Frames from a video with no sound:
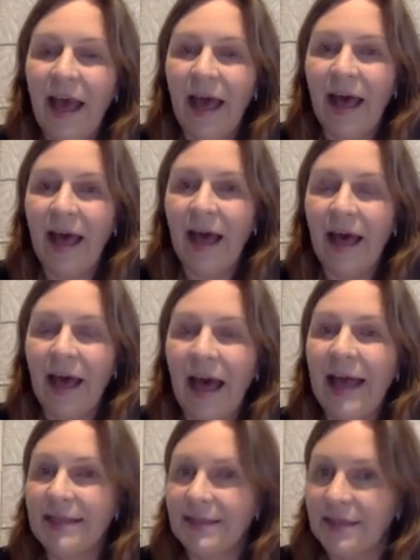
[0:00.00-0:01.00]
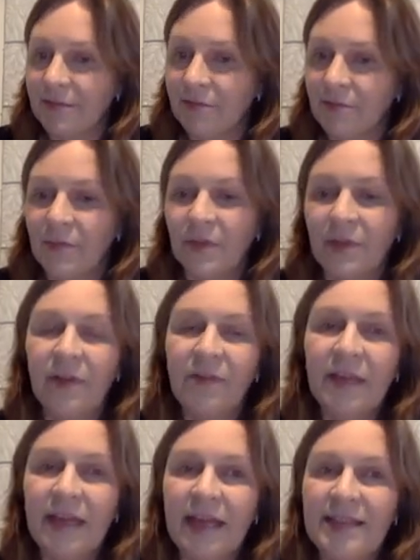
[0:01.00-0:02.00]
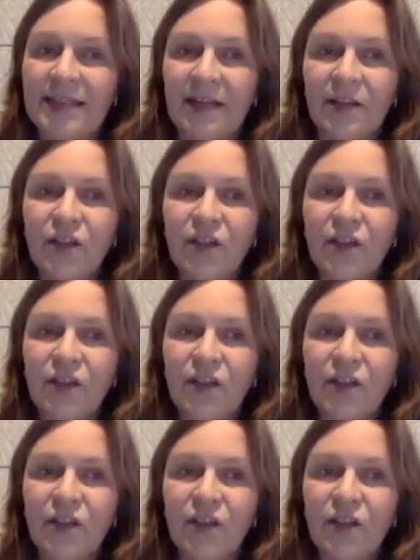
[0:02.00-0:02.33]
Uh, and the thing is that